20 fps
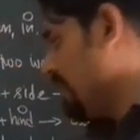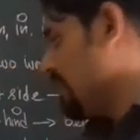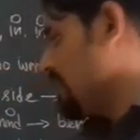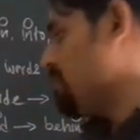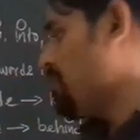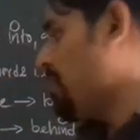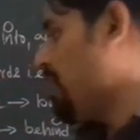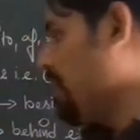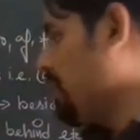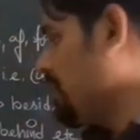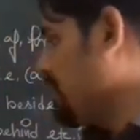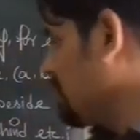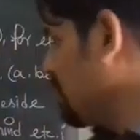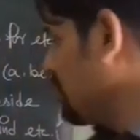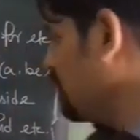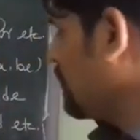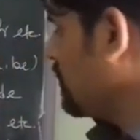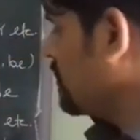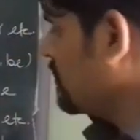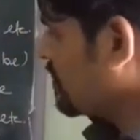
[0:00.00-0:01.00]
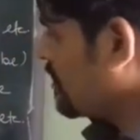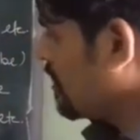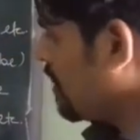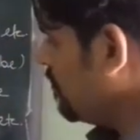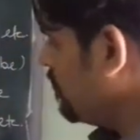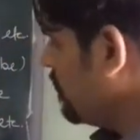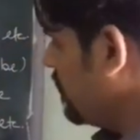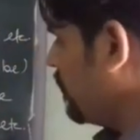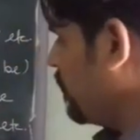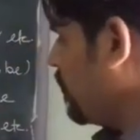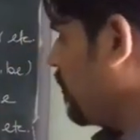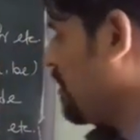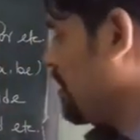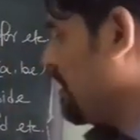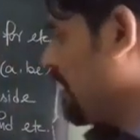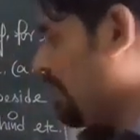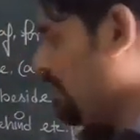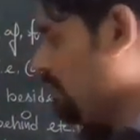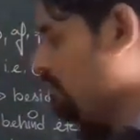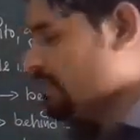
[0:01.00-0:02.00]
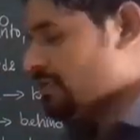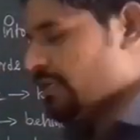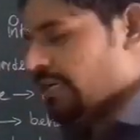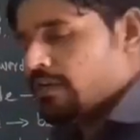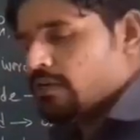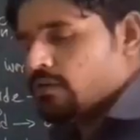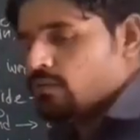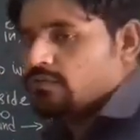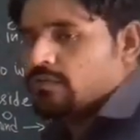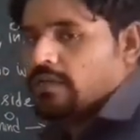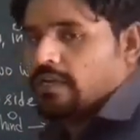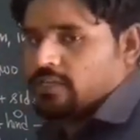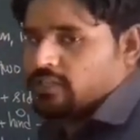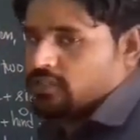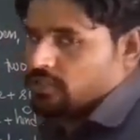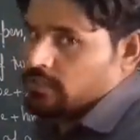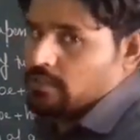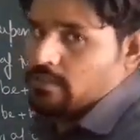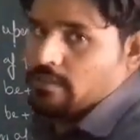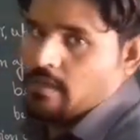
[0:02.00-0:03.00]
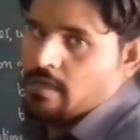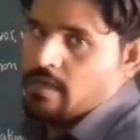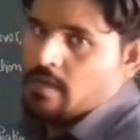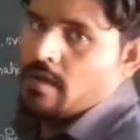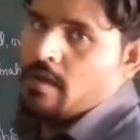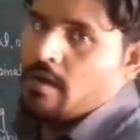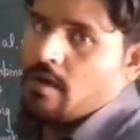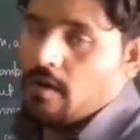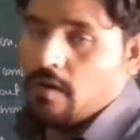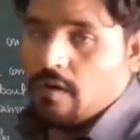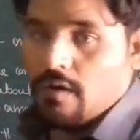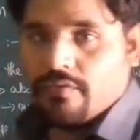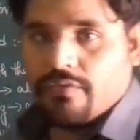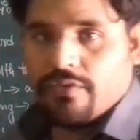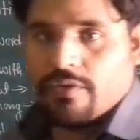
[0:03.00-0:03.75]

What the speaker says: as participles come before nouns and do the action of